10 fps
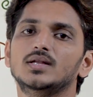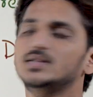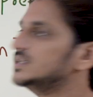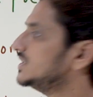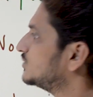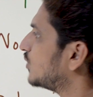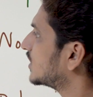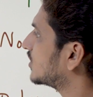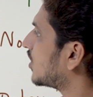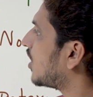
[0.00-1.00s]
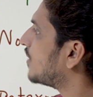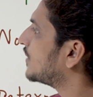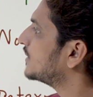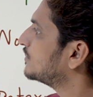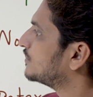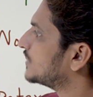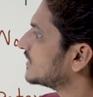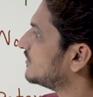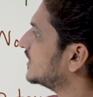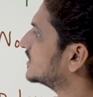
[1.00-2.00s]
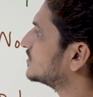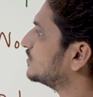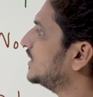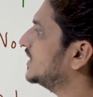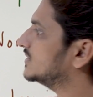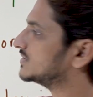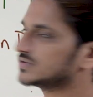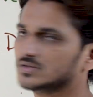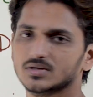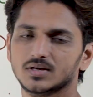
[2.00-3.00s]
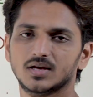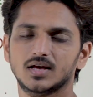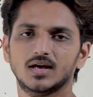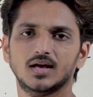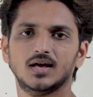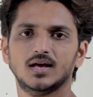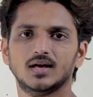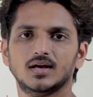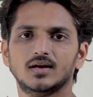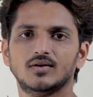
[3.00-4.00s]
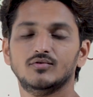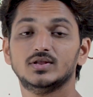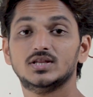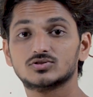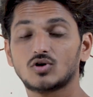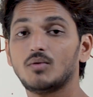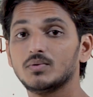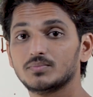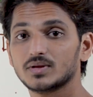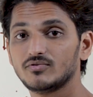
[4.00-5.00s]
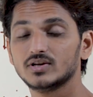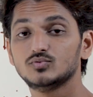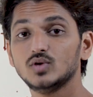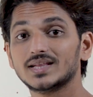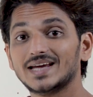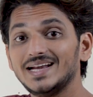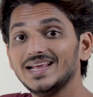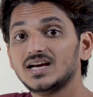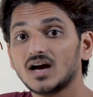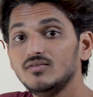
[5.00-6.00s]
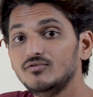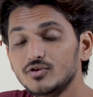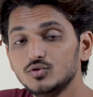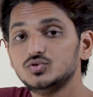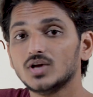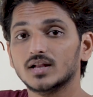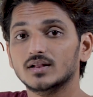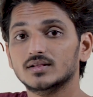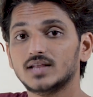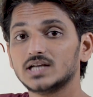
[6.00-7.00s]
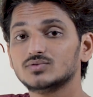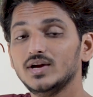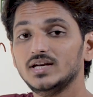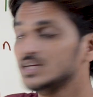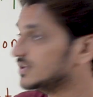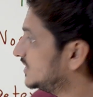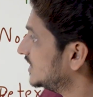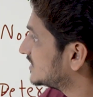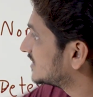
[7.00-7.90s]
This is what common prefix means. With this common prefix, we are getting confusion. That's why it is, this